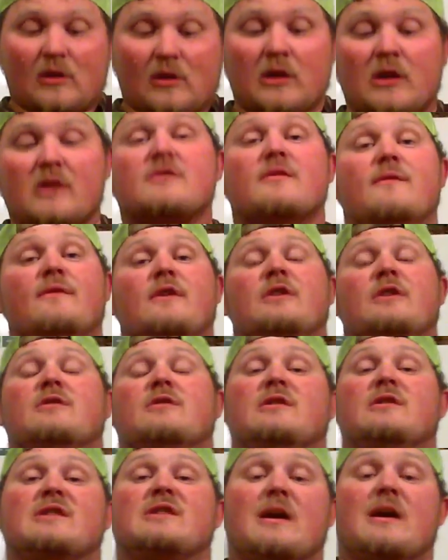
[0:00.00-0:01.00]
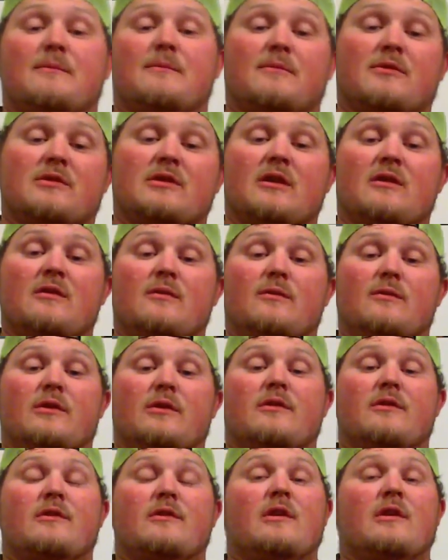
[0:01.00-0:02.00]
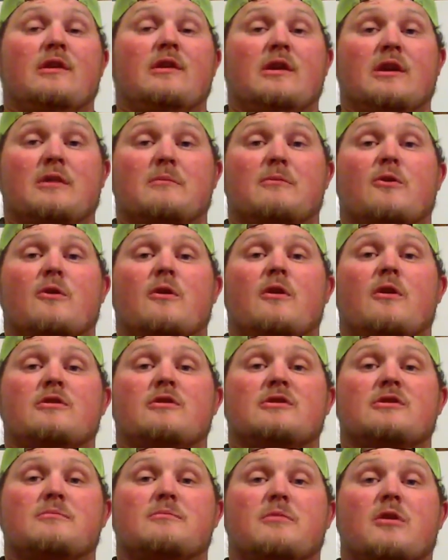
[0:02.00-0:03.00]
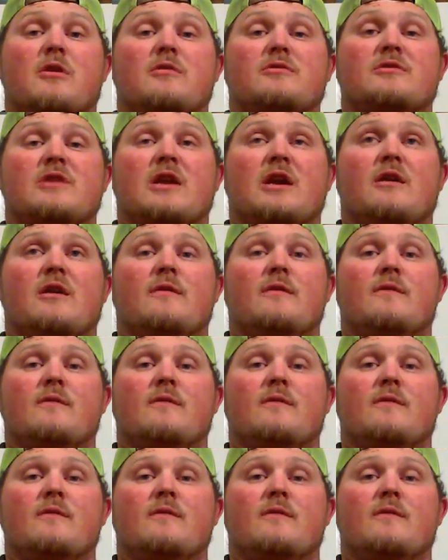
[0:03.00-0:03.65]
just officially signed with Enigma Rods as pro staff.